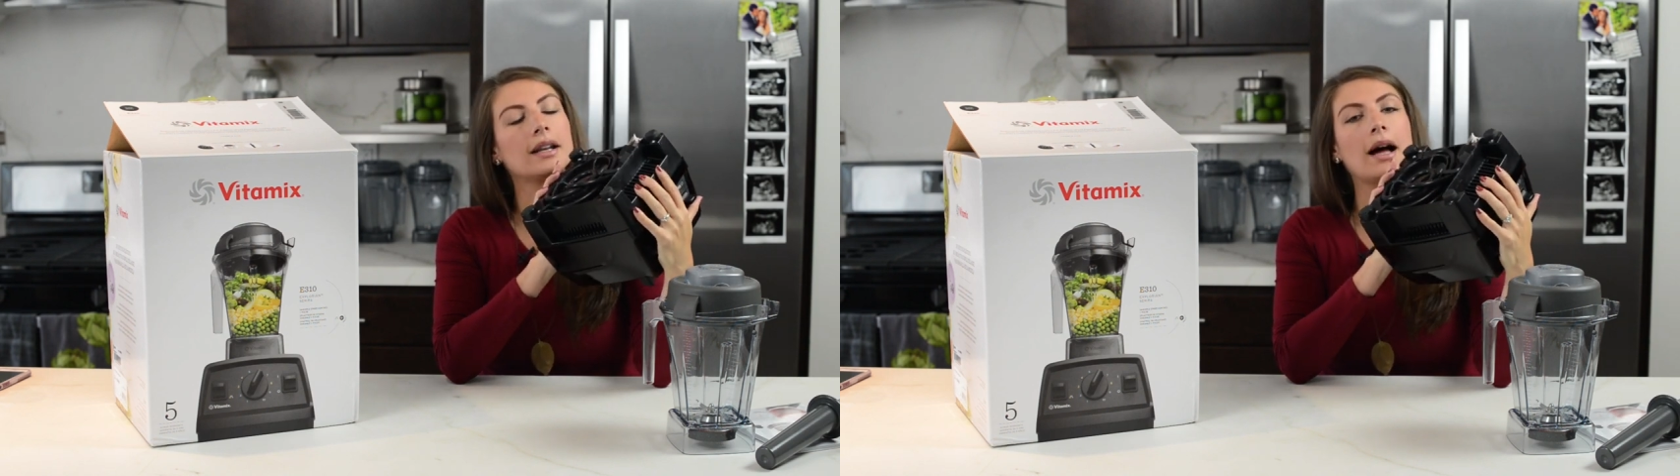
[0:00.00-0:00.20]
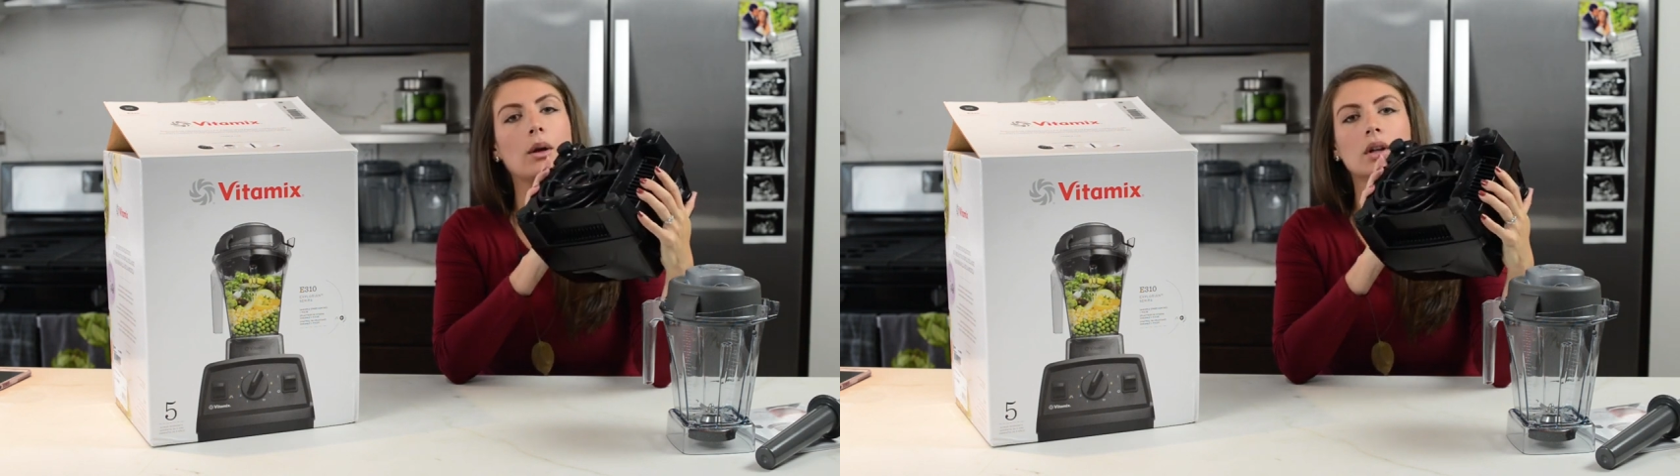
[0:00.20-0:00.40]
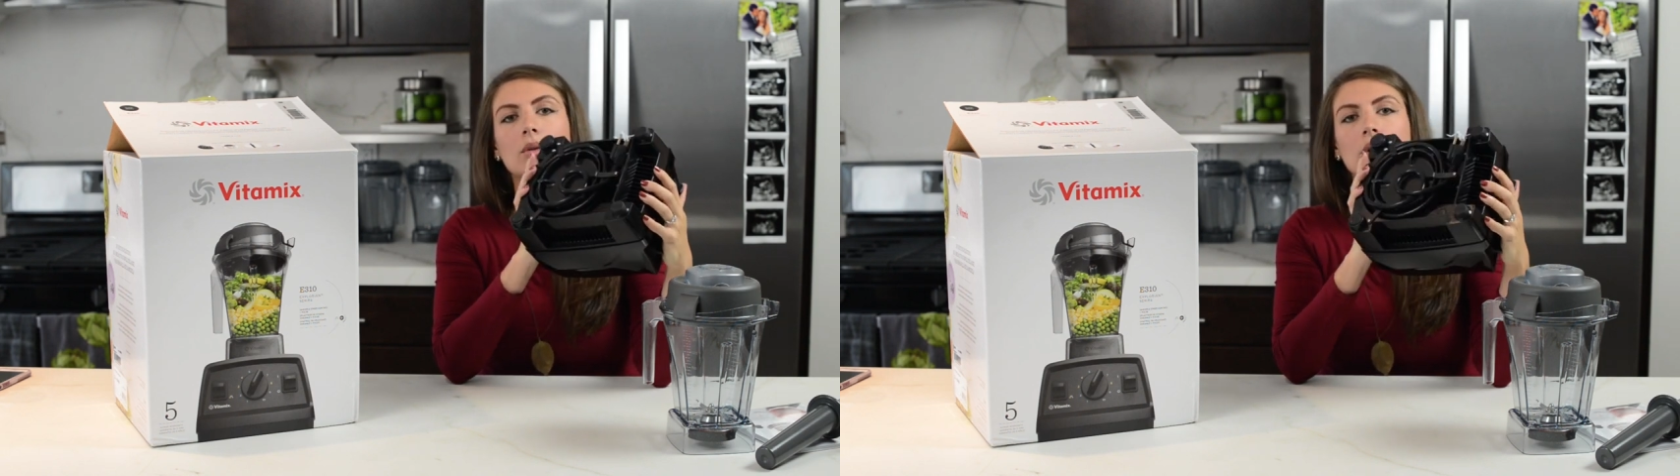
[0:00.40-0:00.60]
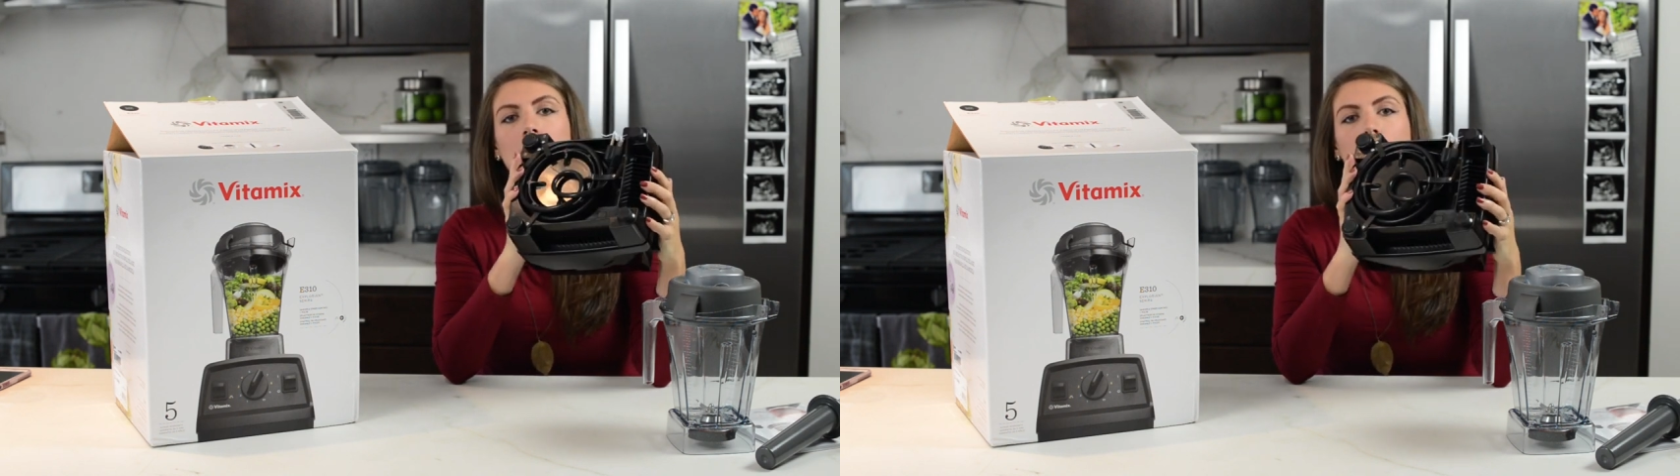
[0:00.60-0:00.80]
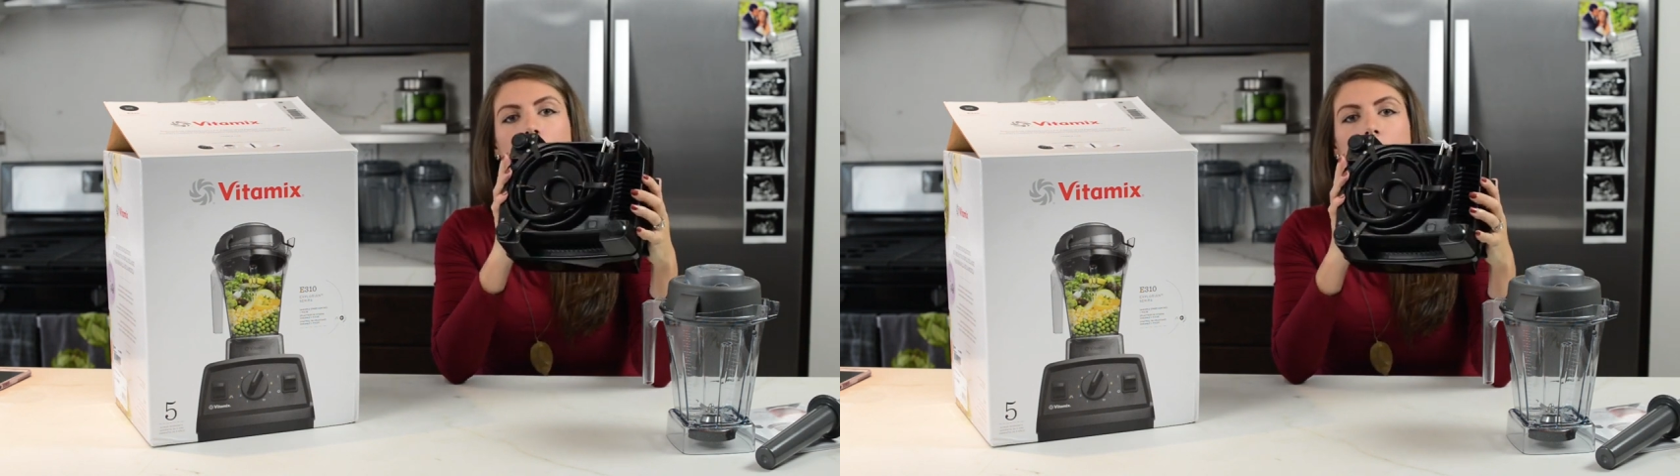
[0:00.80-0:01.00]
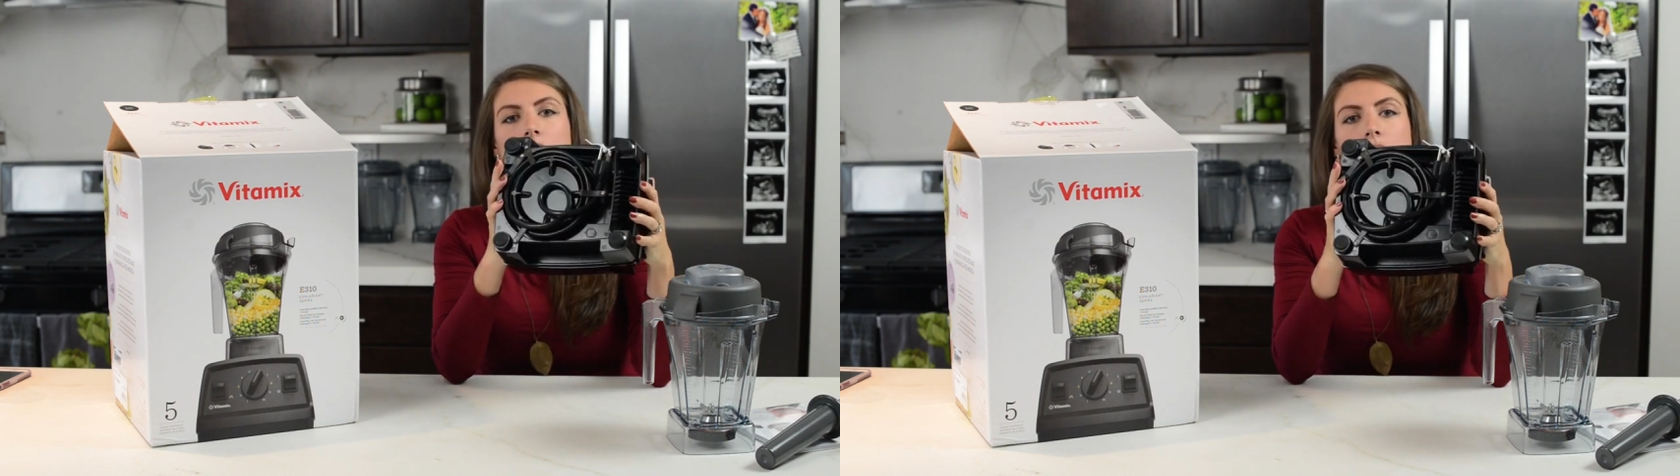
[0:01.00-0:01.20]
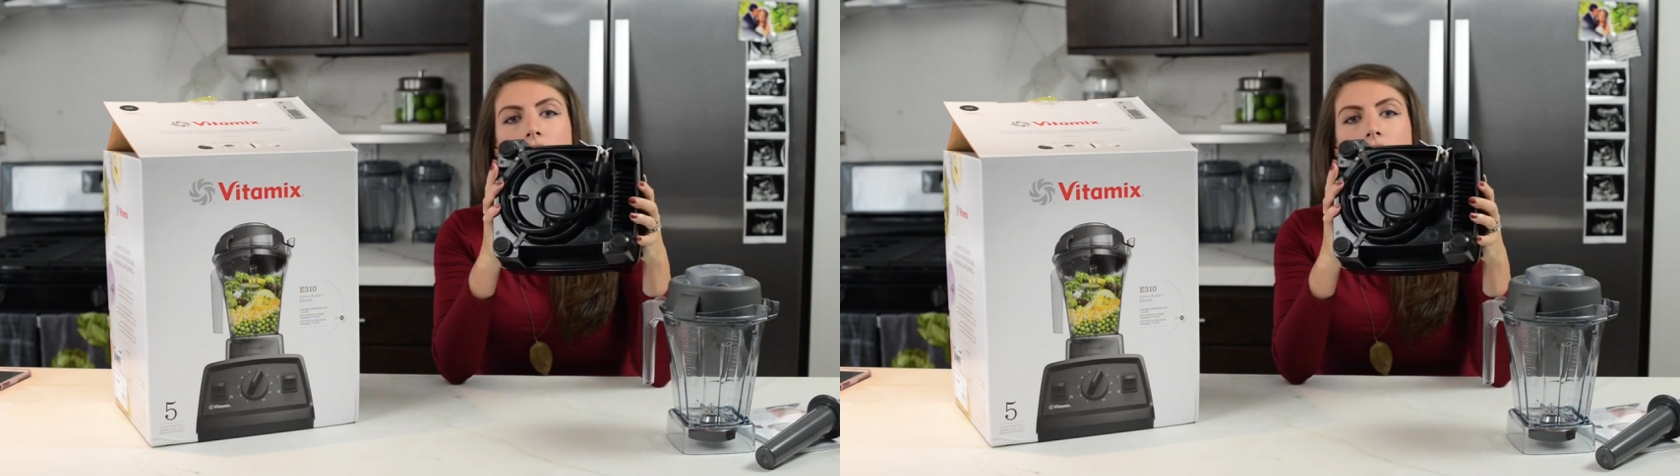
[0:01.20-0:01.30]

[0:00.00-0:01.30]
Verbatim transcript: an outlet really close,